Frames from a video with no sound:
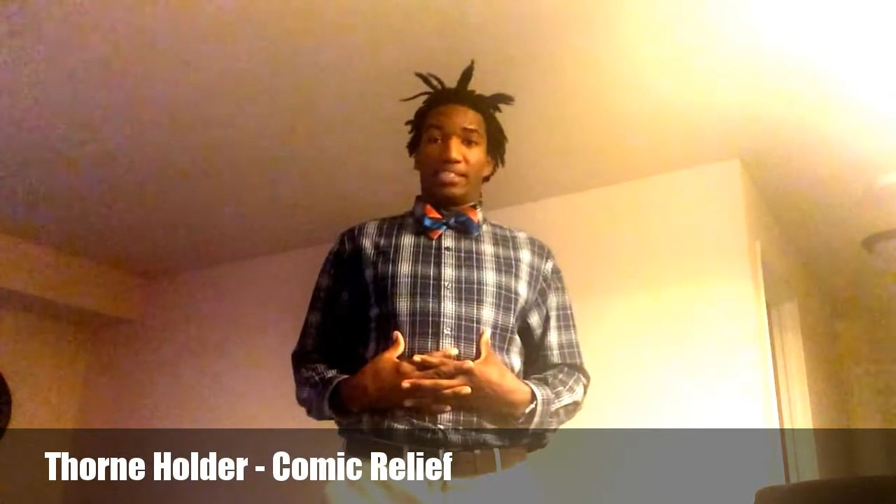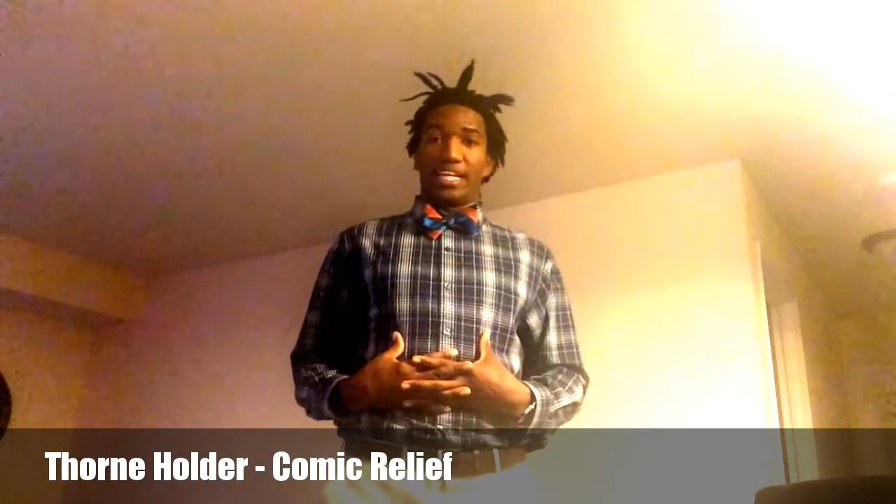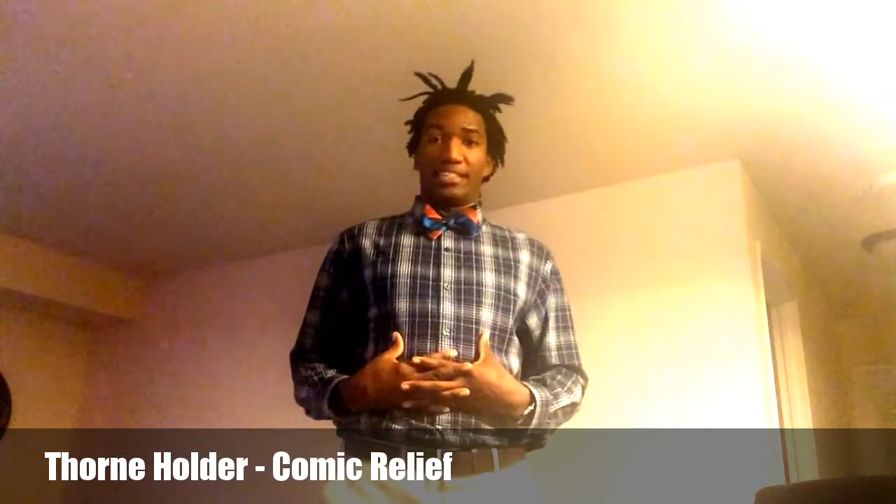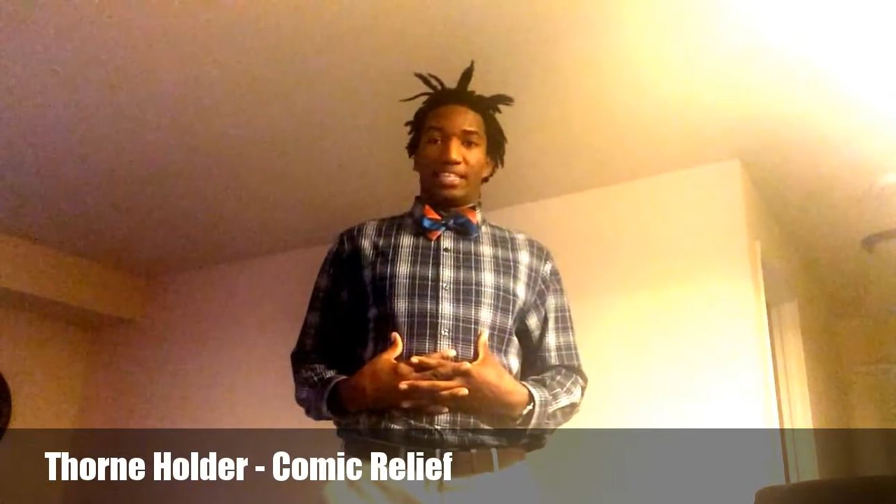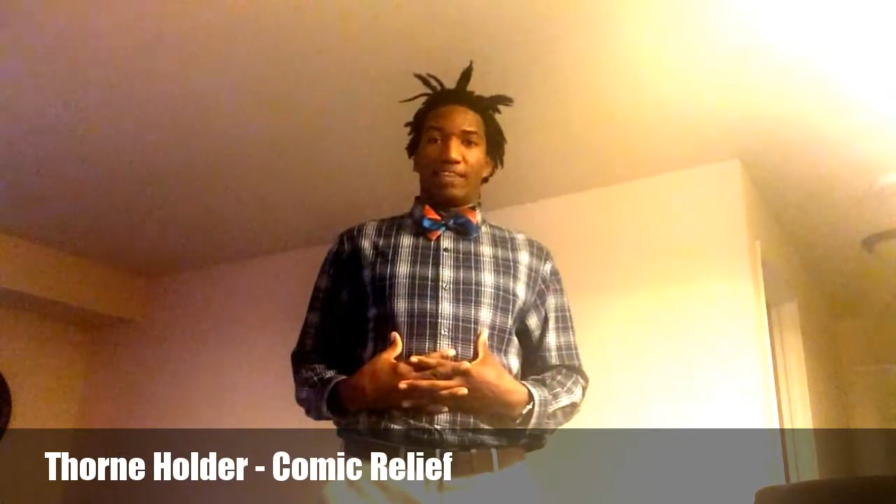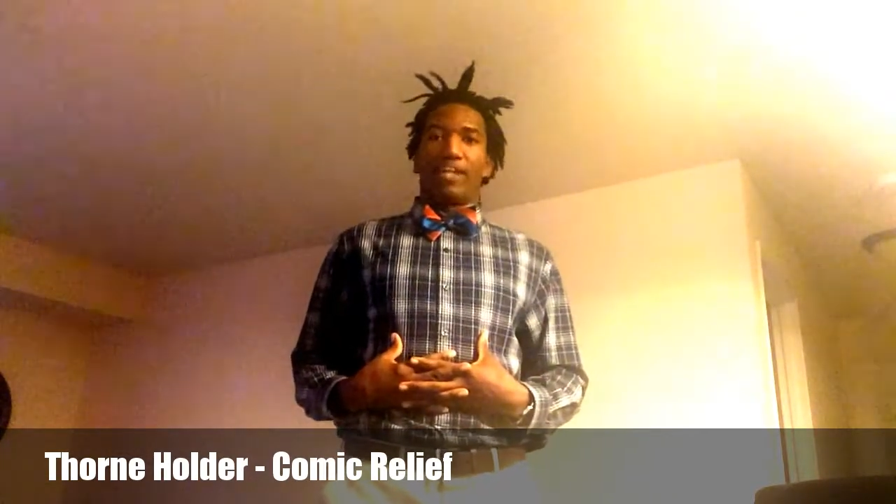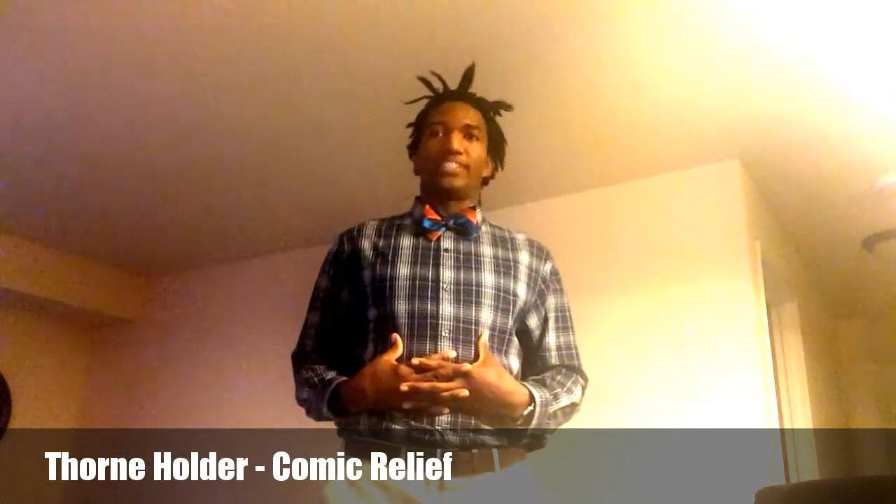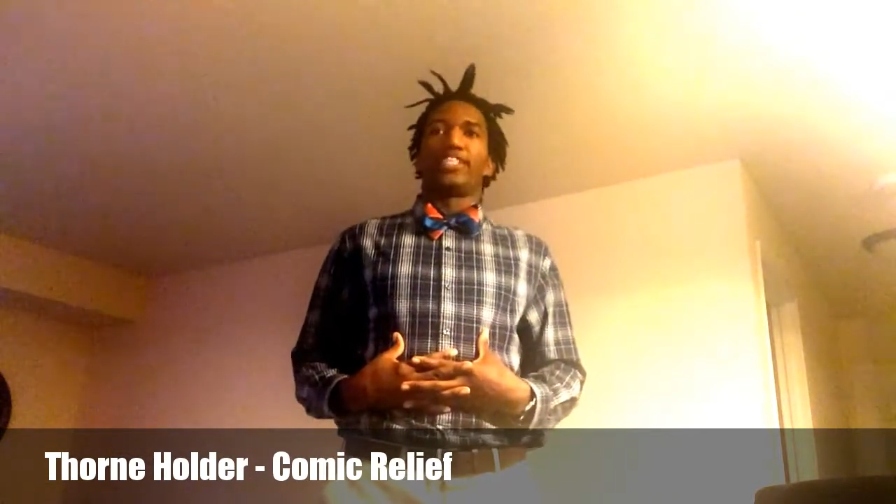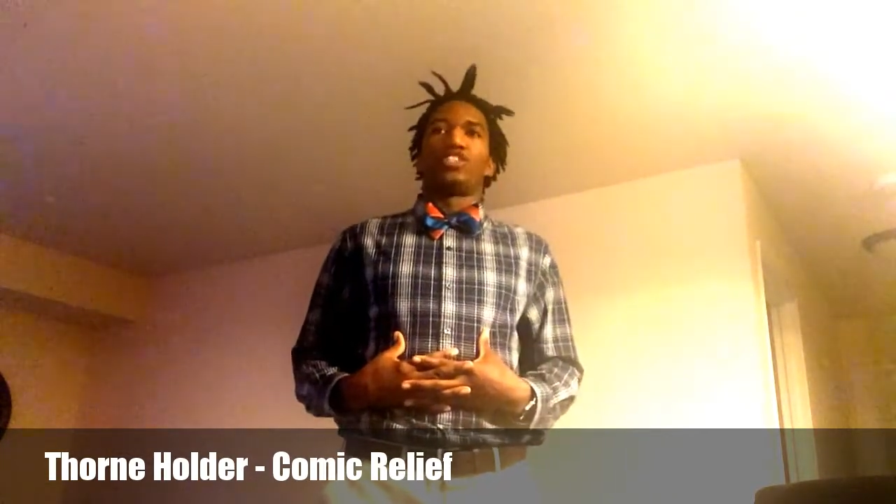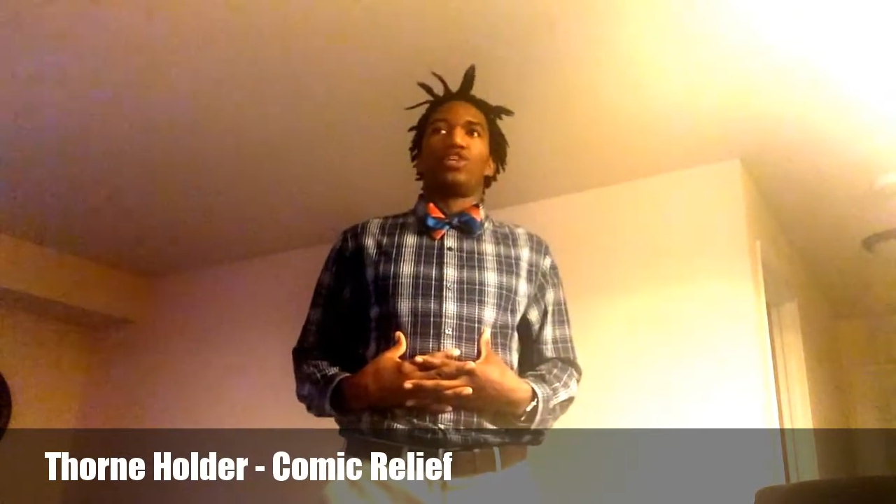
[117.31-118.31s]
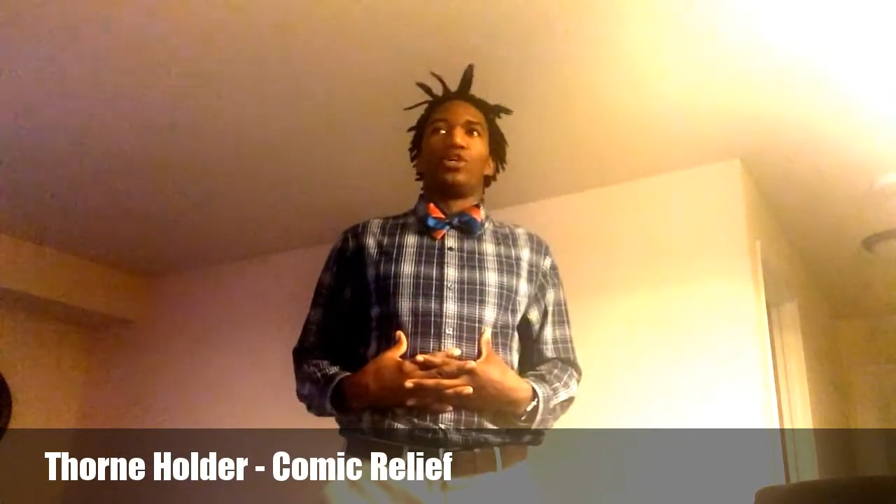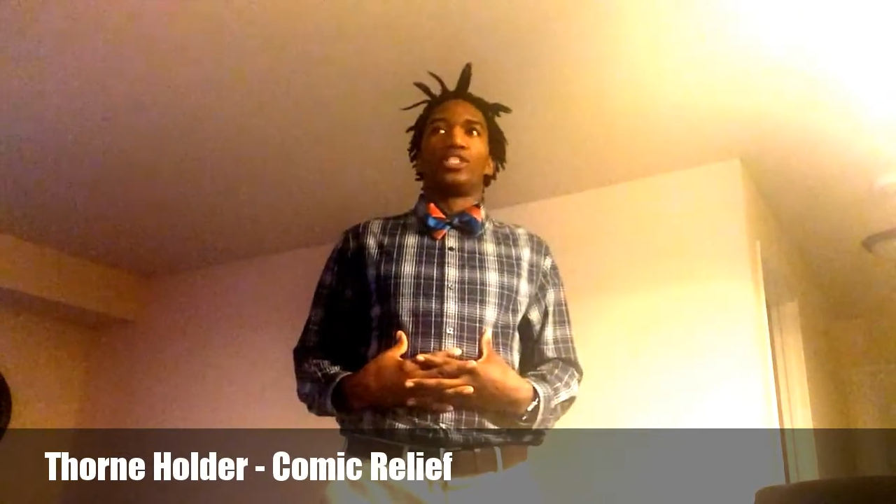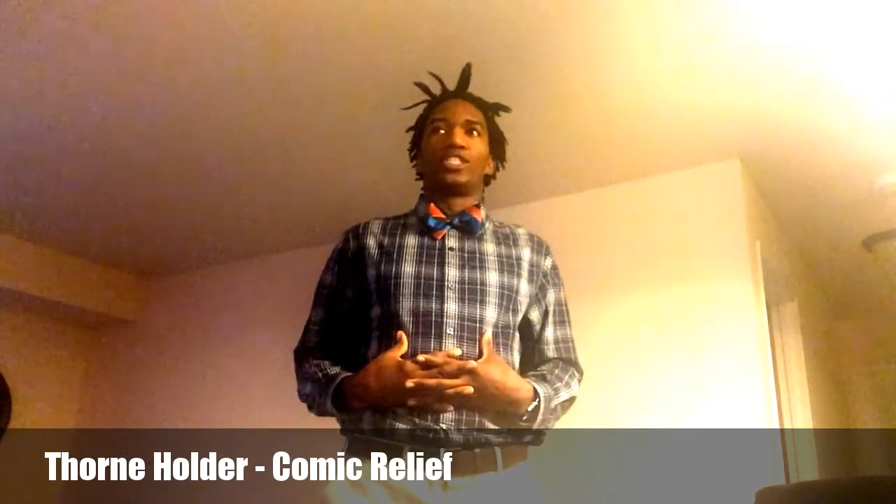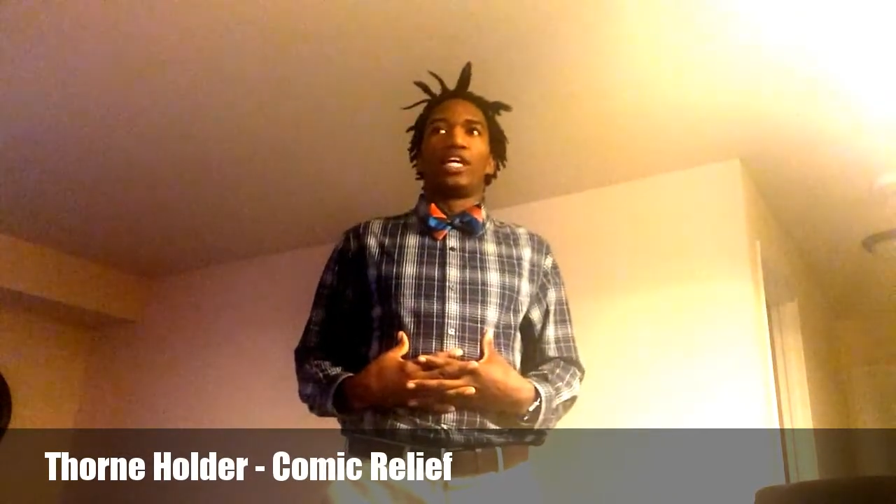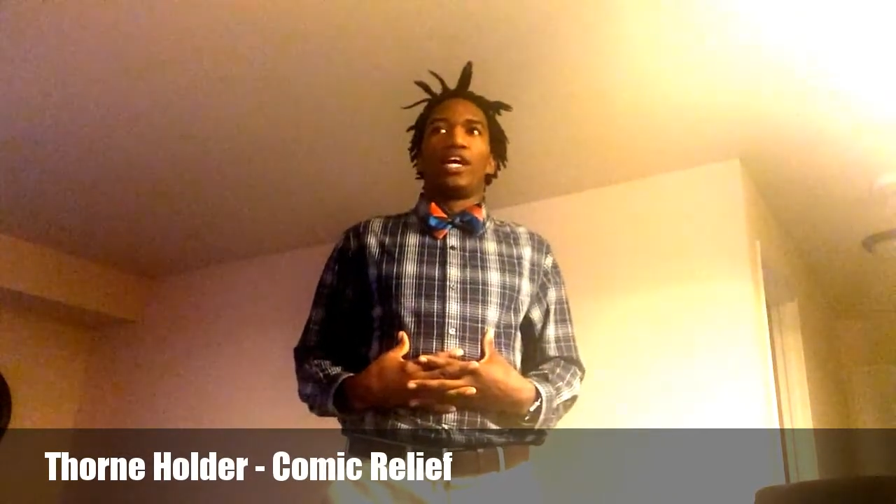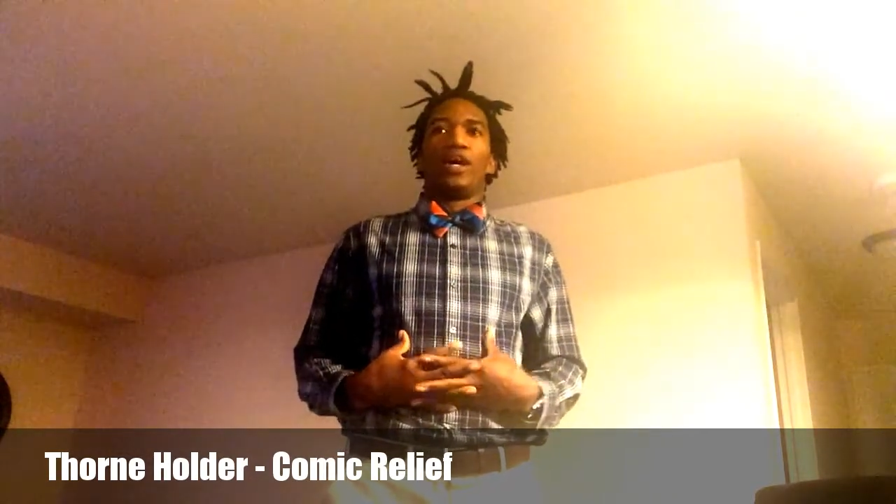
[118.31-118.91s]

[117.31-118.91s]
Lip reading: sensitive. I just don't